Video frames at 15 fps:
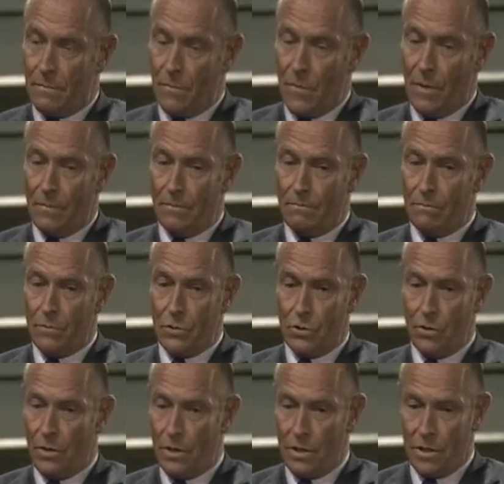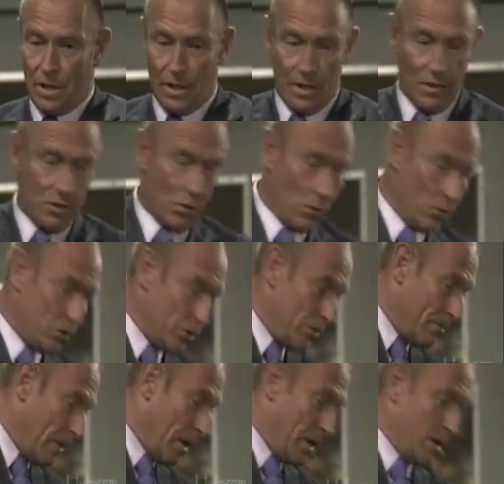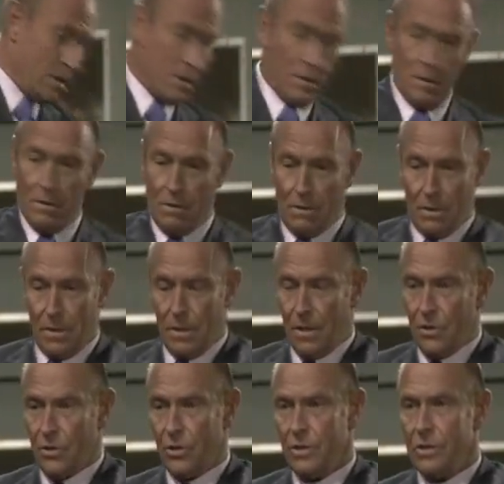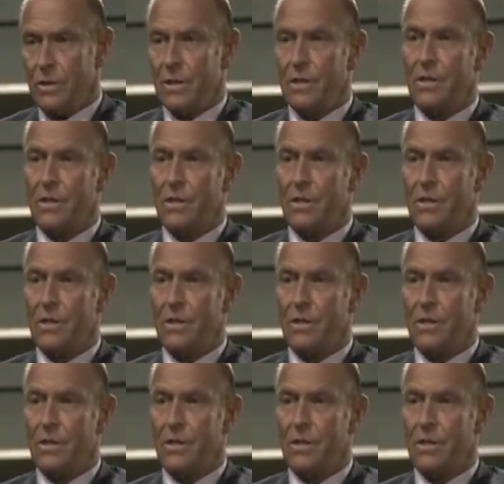I'm sure that Sonny's told you my conditions.